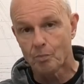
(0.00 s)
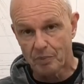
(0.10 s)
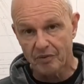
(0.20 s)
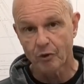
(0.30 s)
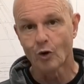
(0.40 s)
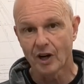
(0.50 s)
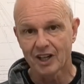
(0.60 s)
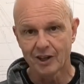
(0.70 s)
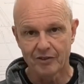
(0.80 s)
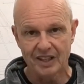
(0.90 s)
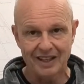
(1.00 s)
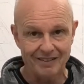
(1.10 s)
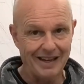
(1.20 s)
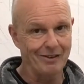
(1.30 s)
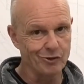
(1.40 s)
before I covered
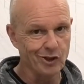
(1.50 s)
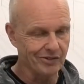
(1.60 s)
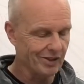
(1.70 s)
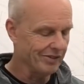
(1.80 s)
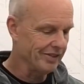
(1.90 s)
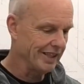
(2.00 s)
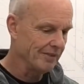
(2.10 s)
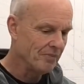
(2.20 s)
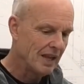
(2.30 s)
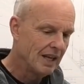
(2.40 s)
it after I've covered it